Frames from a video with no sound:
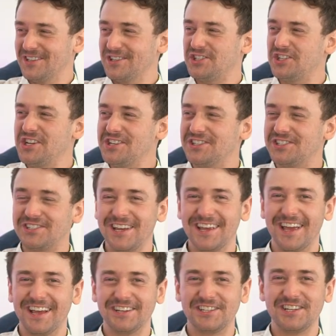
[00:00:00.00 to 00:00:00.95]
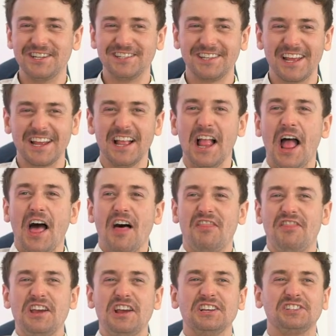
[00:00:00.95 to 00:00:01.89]
She's singing, she's like,
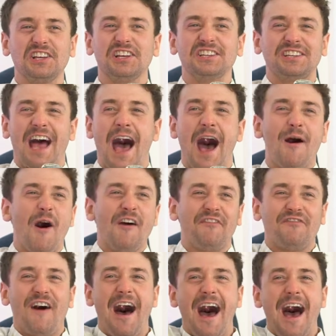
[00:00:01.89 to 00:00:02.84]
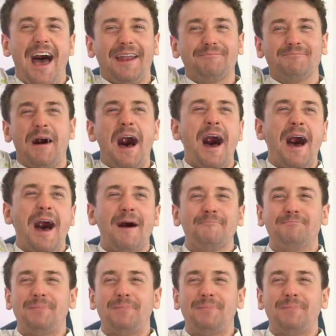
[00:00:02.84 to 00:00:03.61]
This is how I fight my